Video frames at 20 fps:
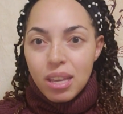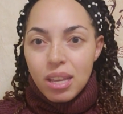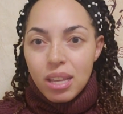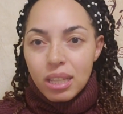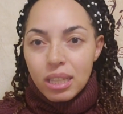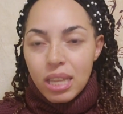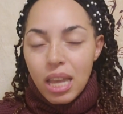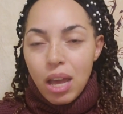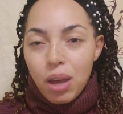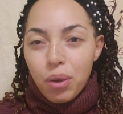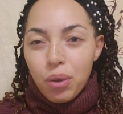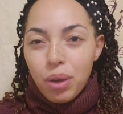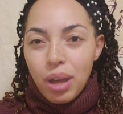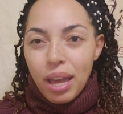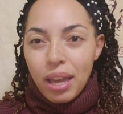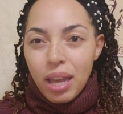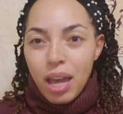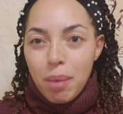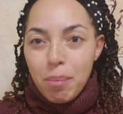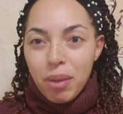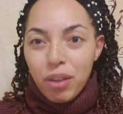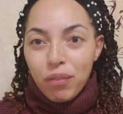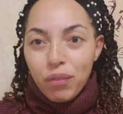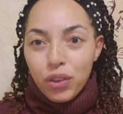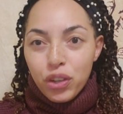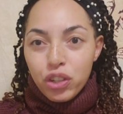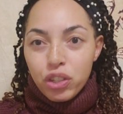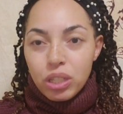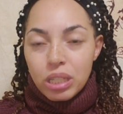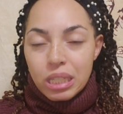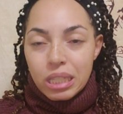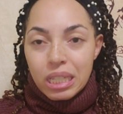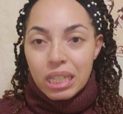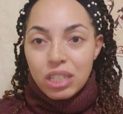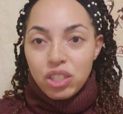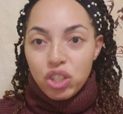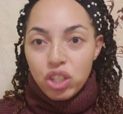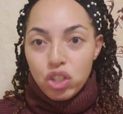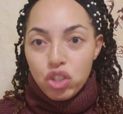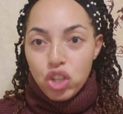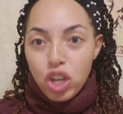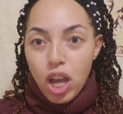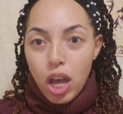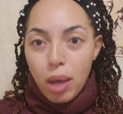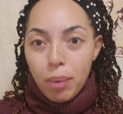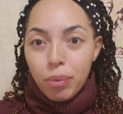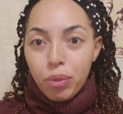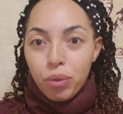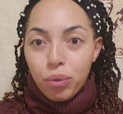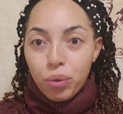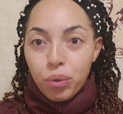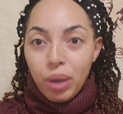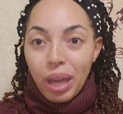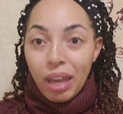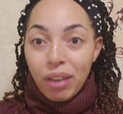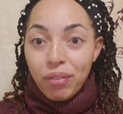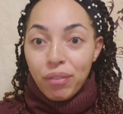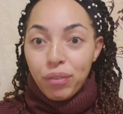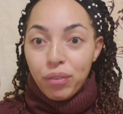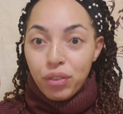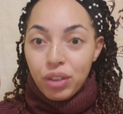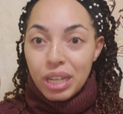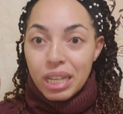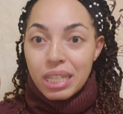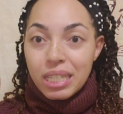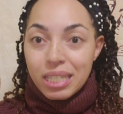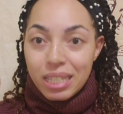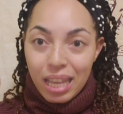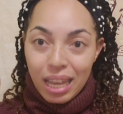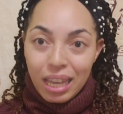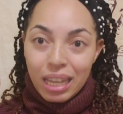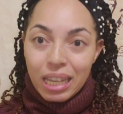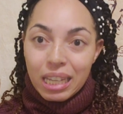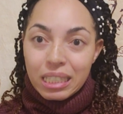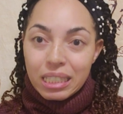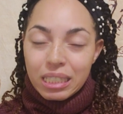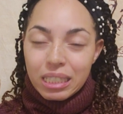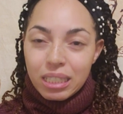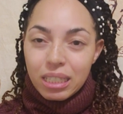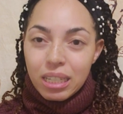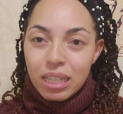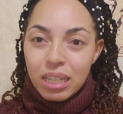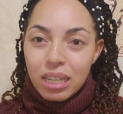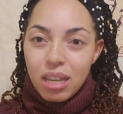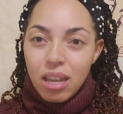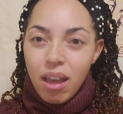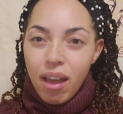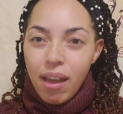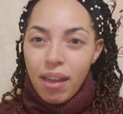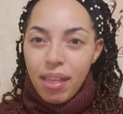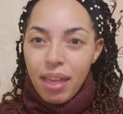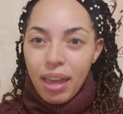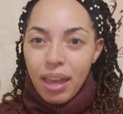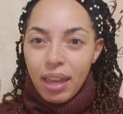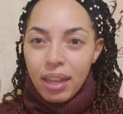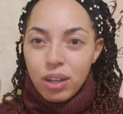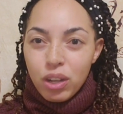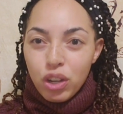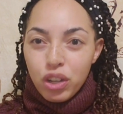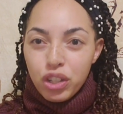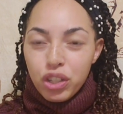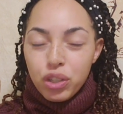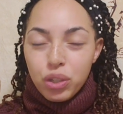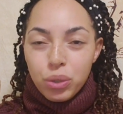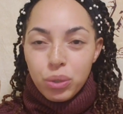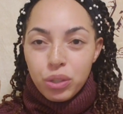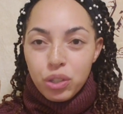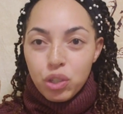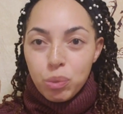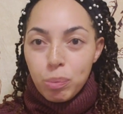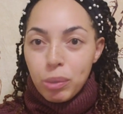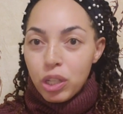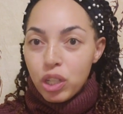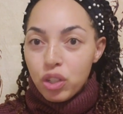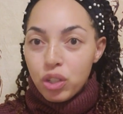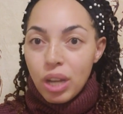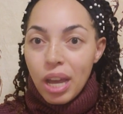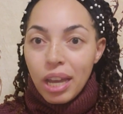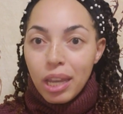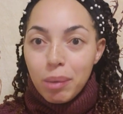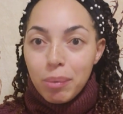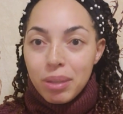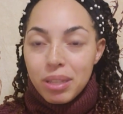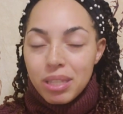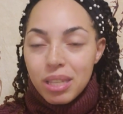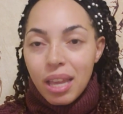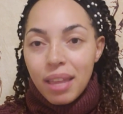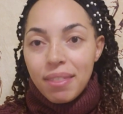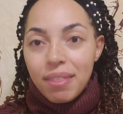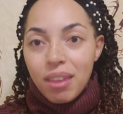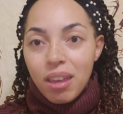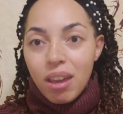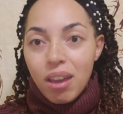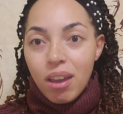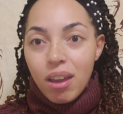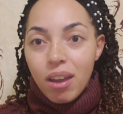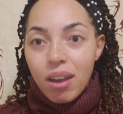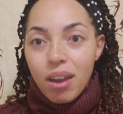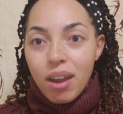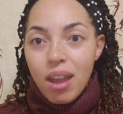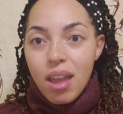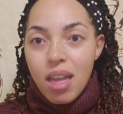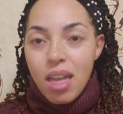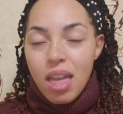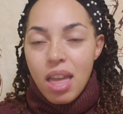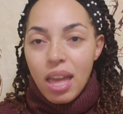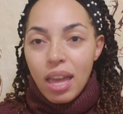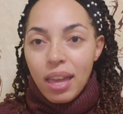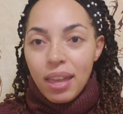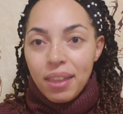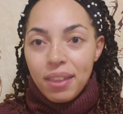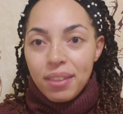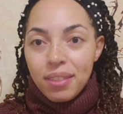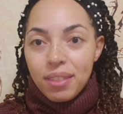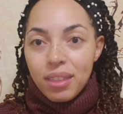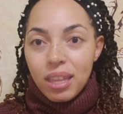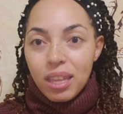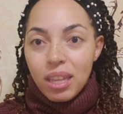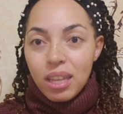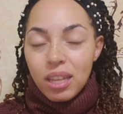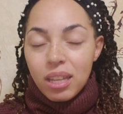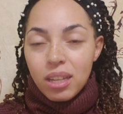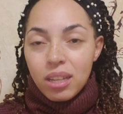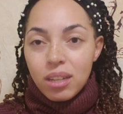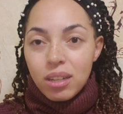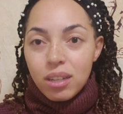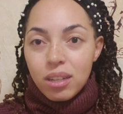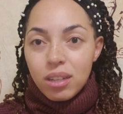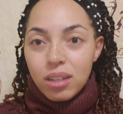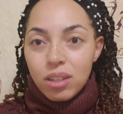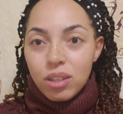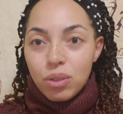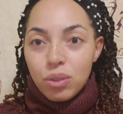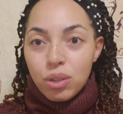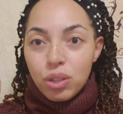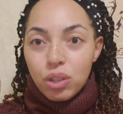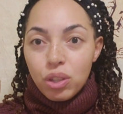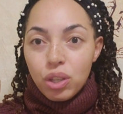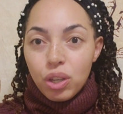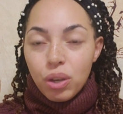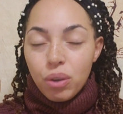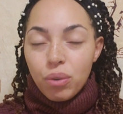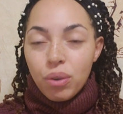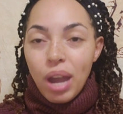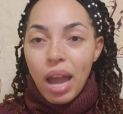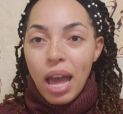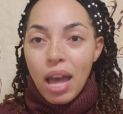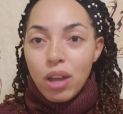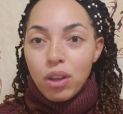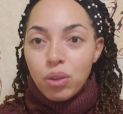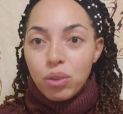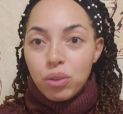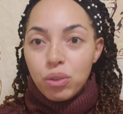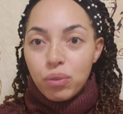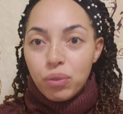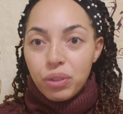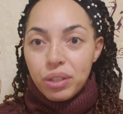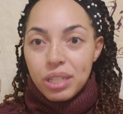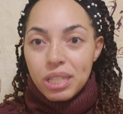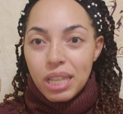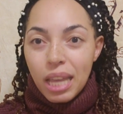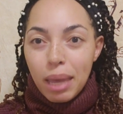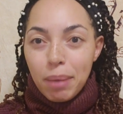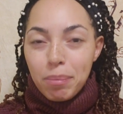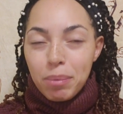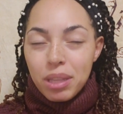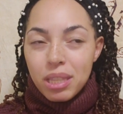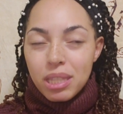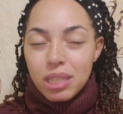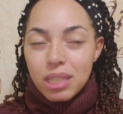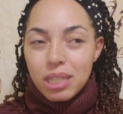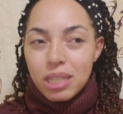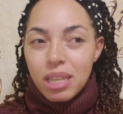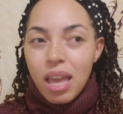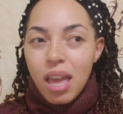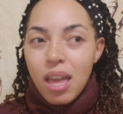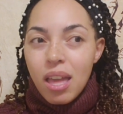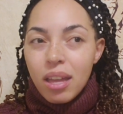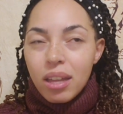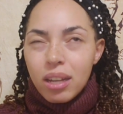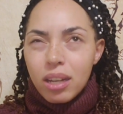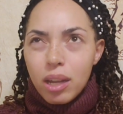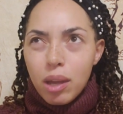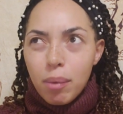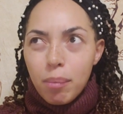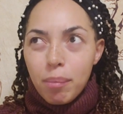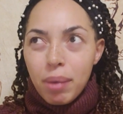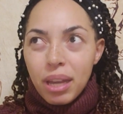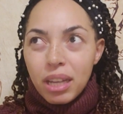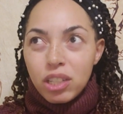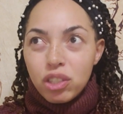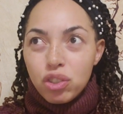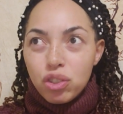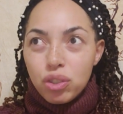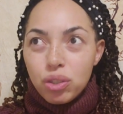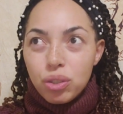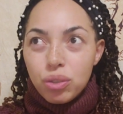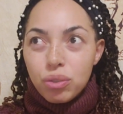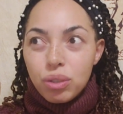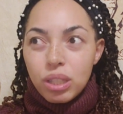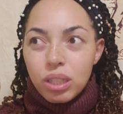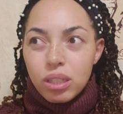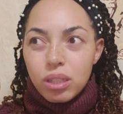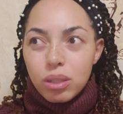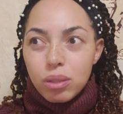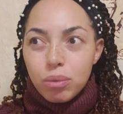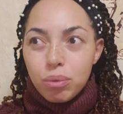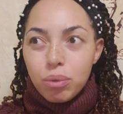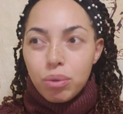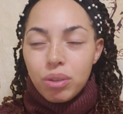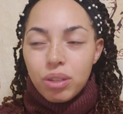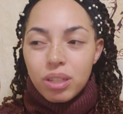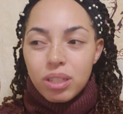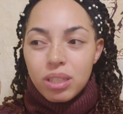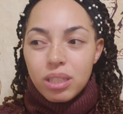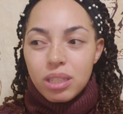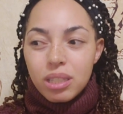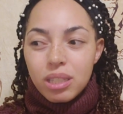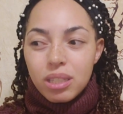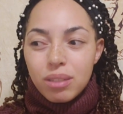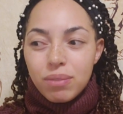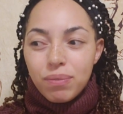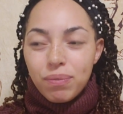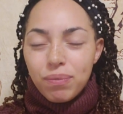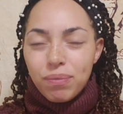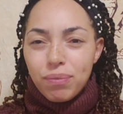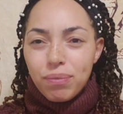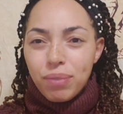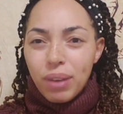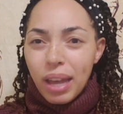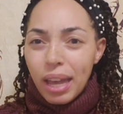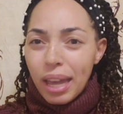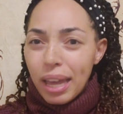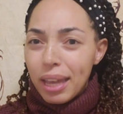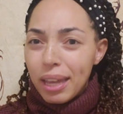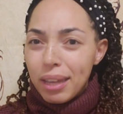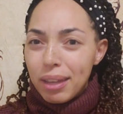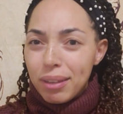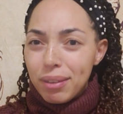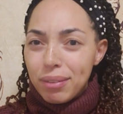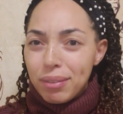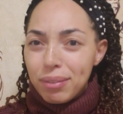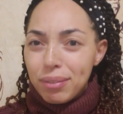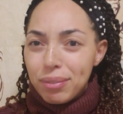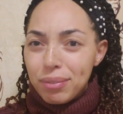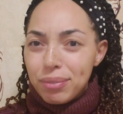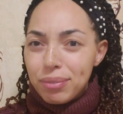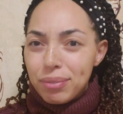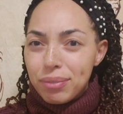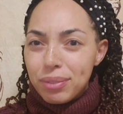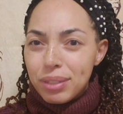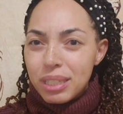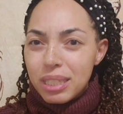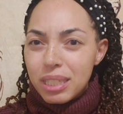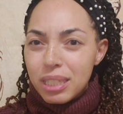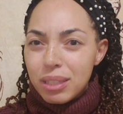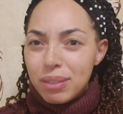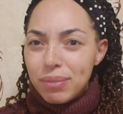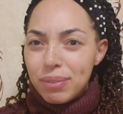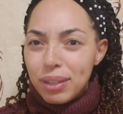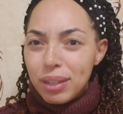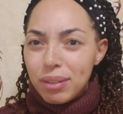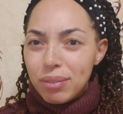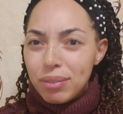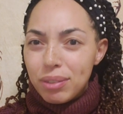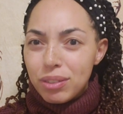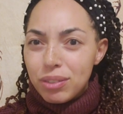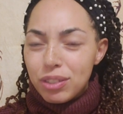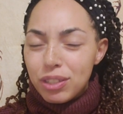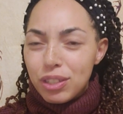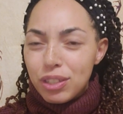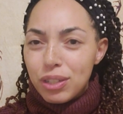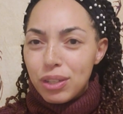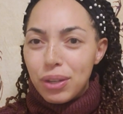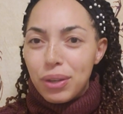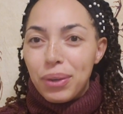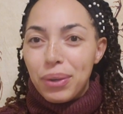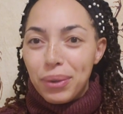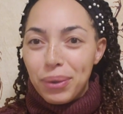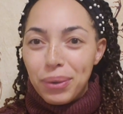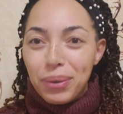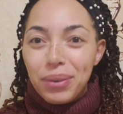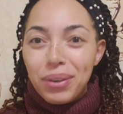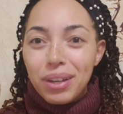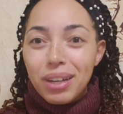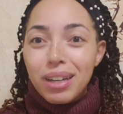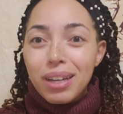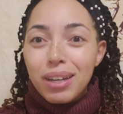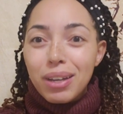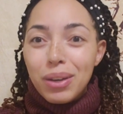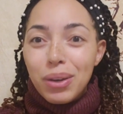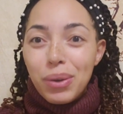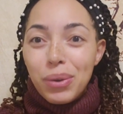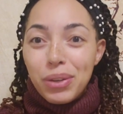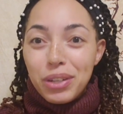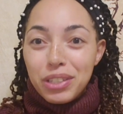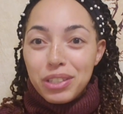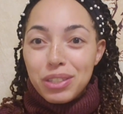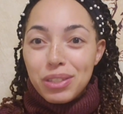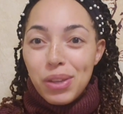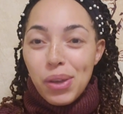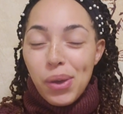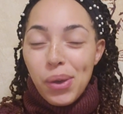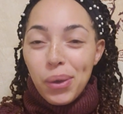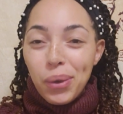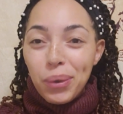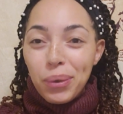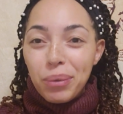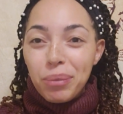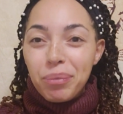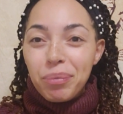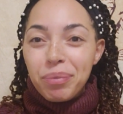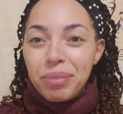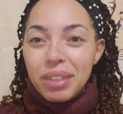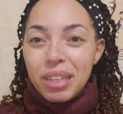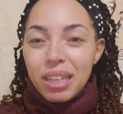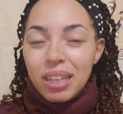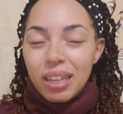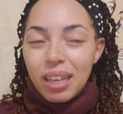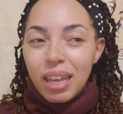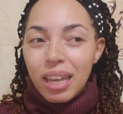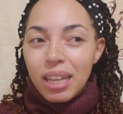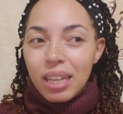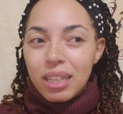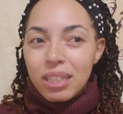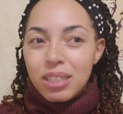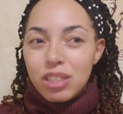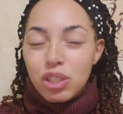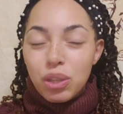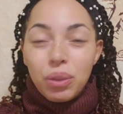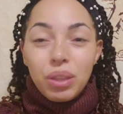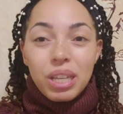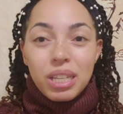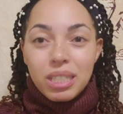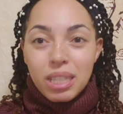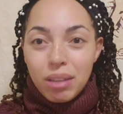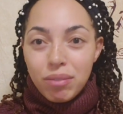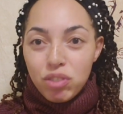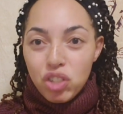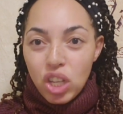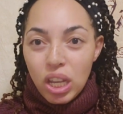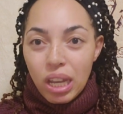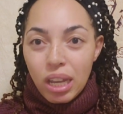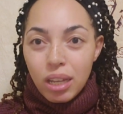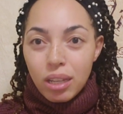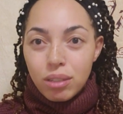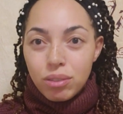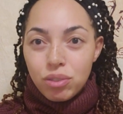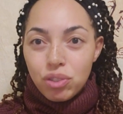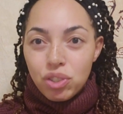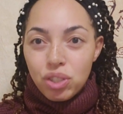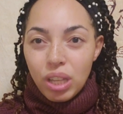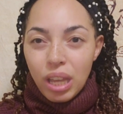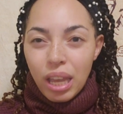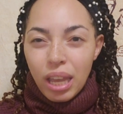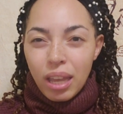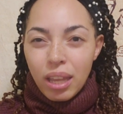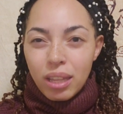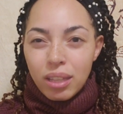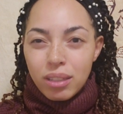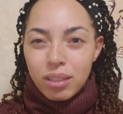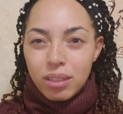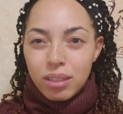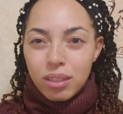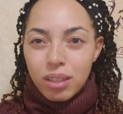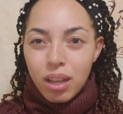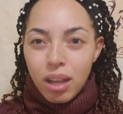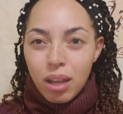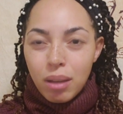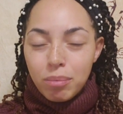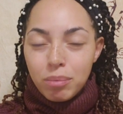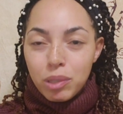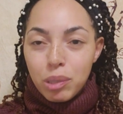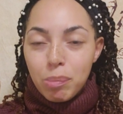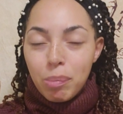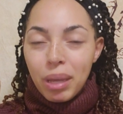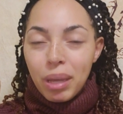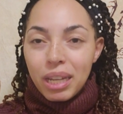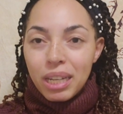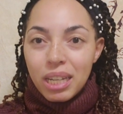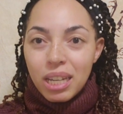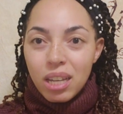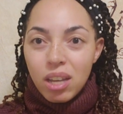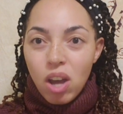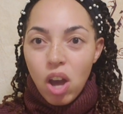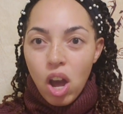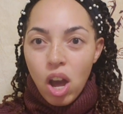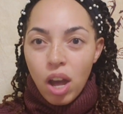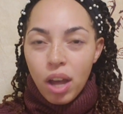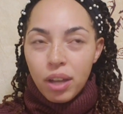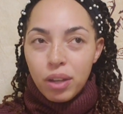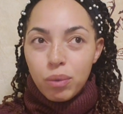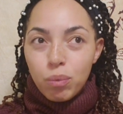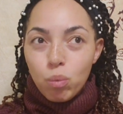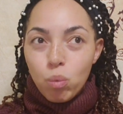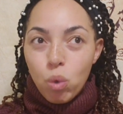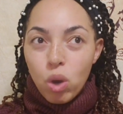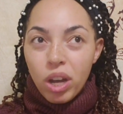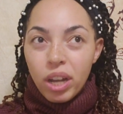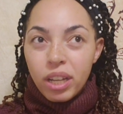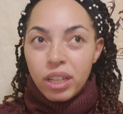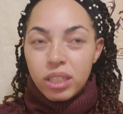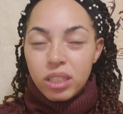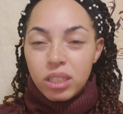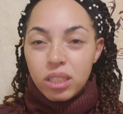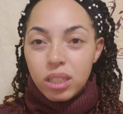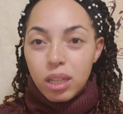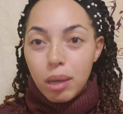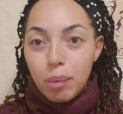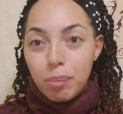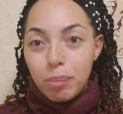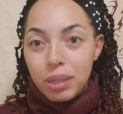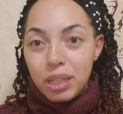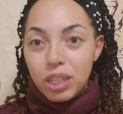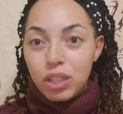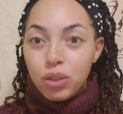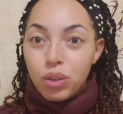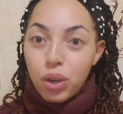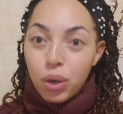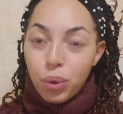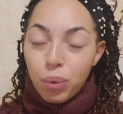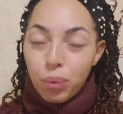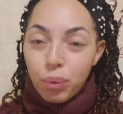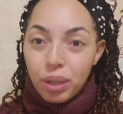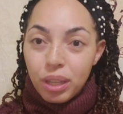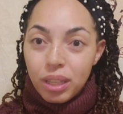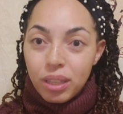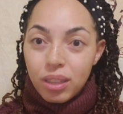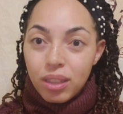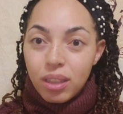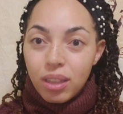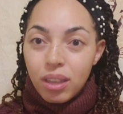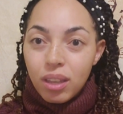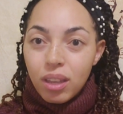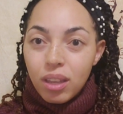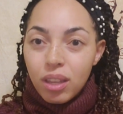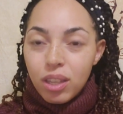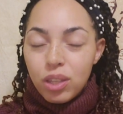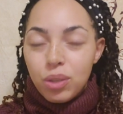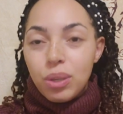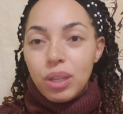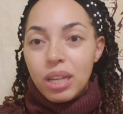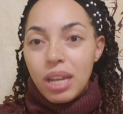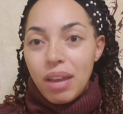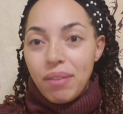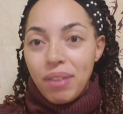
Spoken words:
Now, I got my first teaching job through a free site, and all you do is put your documents on there, and then you can look around for assignments. Now, mind you, this was 5 years ago or so, and so things have changed, and depending on what company you go with, you could have